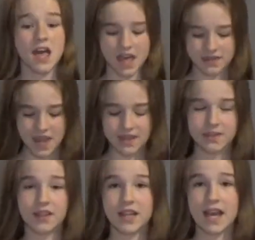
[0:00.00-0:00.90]
And then
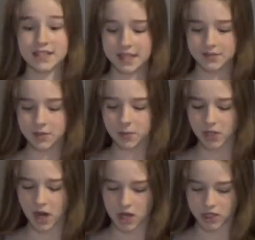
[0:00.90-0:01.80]
the last safety
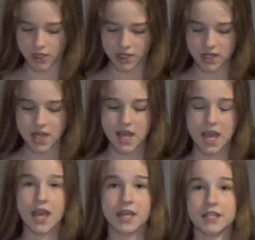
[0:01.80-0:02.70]
precaution
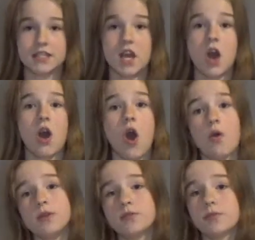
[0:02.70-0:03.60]
is
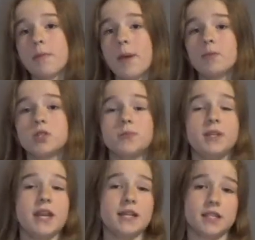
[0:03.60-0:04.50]
always remember to
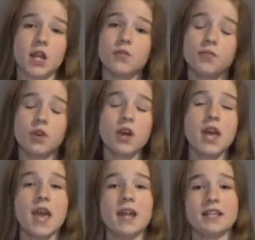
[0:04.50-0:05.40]
be as careful
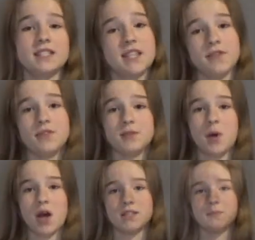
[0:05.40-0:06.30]
and as safe as
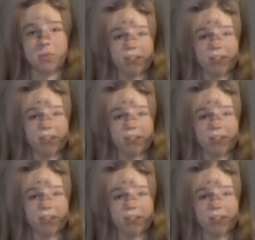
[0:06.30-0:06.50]
possible.